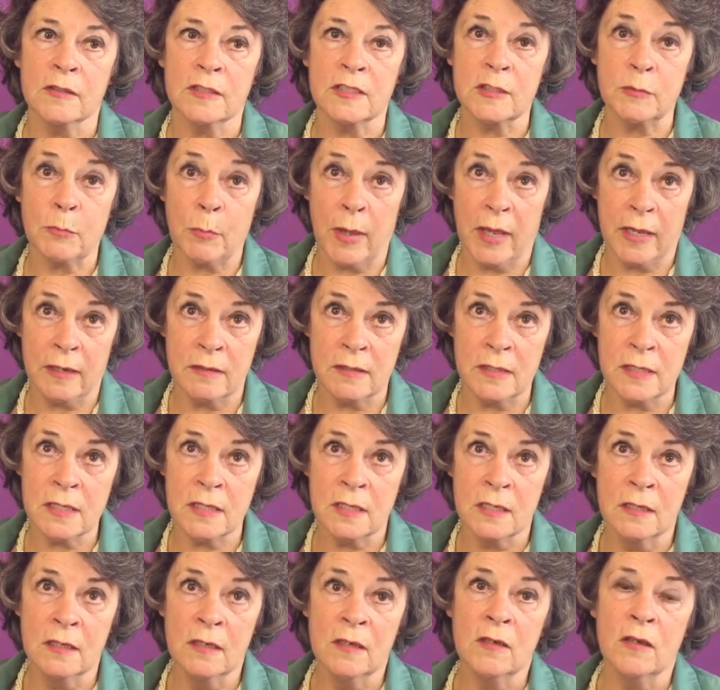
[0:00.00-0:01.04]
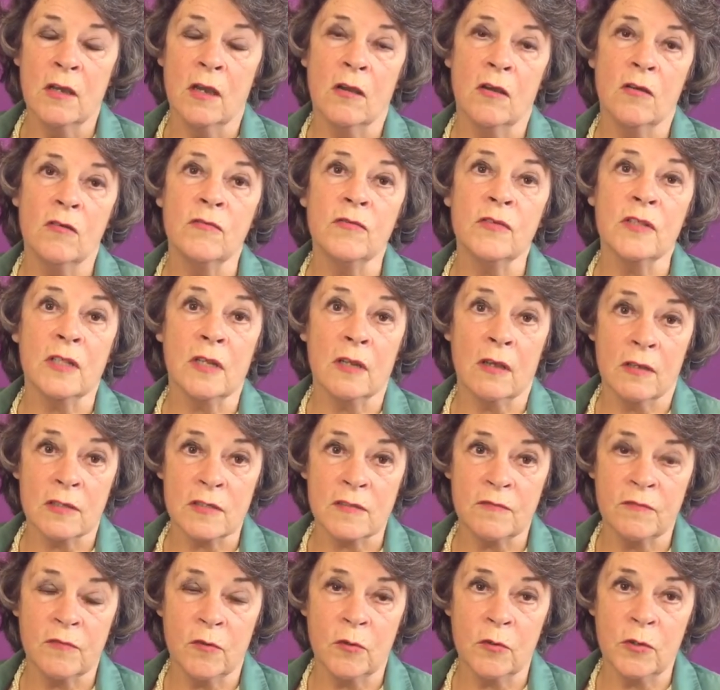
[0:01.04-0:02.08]
spend over the
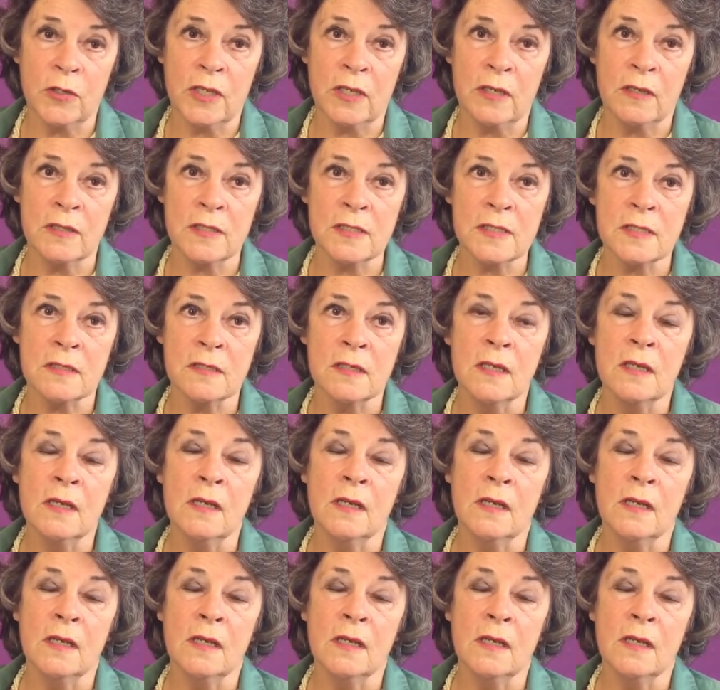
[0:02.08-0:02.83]
last 4 years,